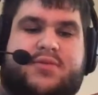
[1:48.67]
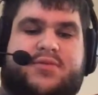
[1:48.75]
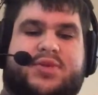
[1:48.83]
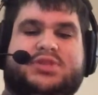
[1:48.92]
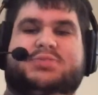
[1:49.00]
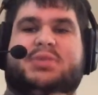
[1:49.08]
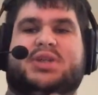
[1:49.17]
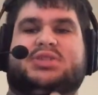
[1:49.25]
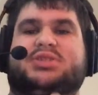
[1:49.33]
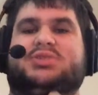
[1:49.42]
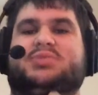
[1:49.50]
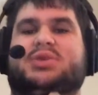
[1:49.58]
first
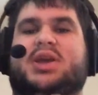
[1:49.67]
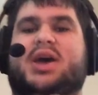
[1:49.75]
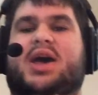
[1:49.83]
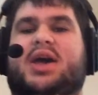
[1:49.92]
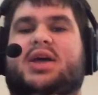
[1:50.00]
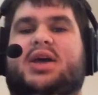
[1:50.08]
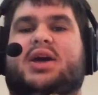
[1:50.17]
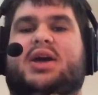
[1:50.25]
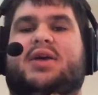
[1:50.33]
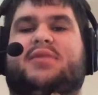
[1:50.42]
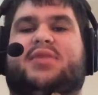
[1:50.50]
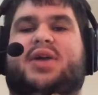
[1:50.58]
impressions, we got
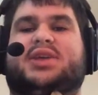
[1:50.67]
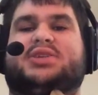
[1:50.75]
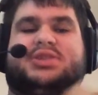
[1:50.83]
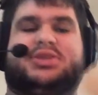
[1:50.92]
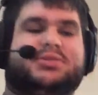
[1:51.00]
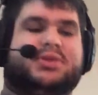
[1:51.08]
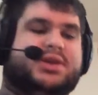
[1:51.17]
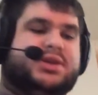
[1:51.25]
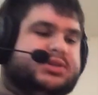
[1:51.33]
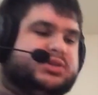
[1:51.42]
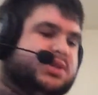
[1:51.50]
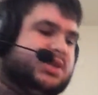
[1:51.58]
uh, Flash here right
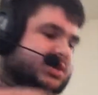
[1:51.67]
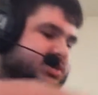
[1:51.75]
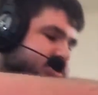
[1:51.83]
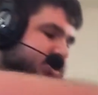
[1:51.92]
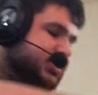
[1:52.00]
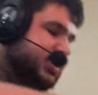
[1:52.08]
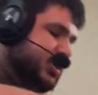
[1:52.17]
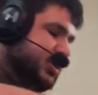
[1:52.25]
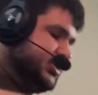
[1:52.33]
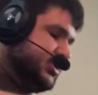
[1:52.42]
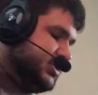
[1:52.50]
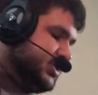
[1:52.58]
here. So let's let's go ahead
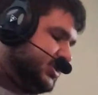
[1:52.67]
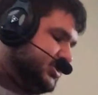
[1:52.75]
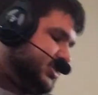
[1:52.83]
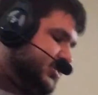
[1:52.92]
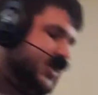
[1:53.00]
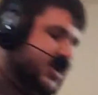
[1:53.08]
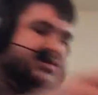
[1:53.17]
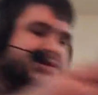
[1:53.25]
and start taking stuff out,